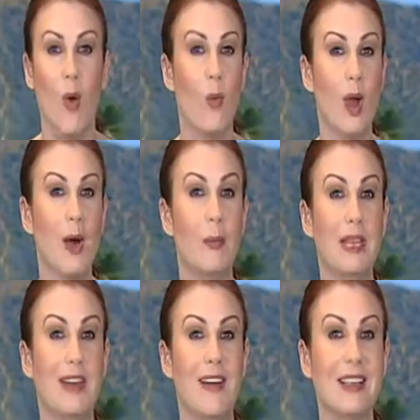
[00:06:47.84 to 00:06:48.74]
Well,
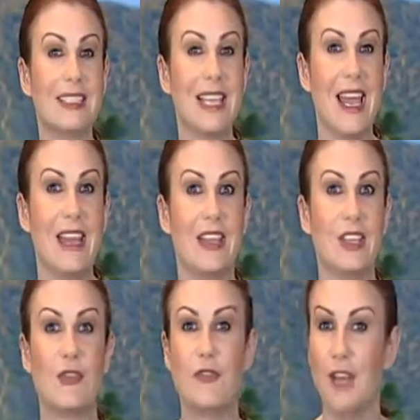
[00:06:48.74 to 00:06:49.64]
Beyonce
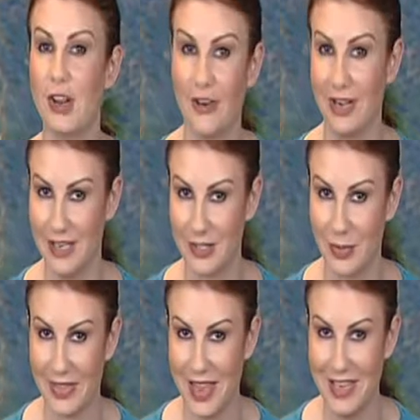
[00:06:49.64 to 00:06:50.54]
is furious
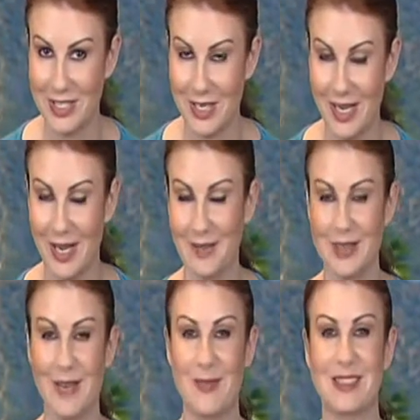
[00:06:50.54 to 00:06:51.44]
with H&M.
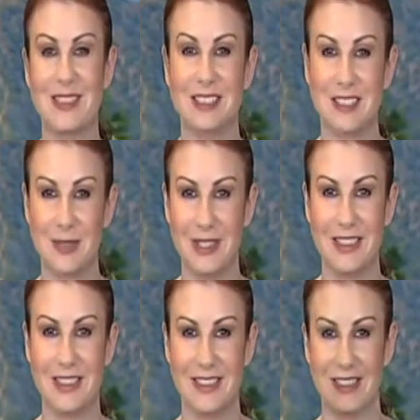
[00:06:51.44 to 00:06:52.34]
Don't miss this
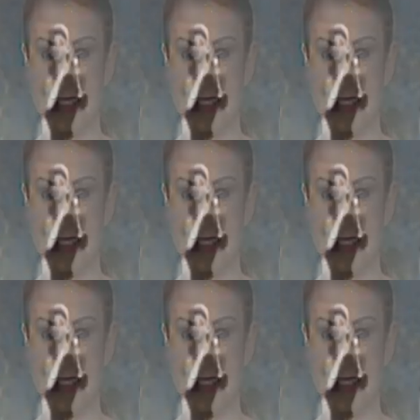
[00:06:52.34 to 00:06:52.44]
one.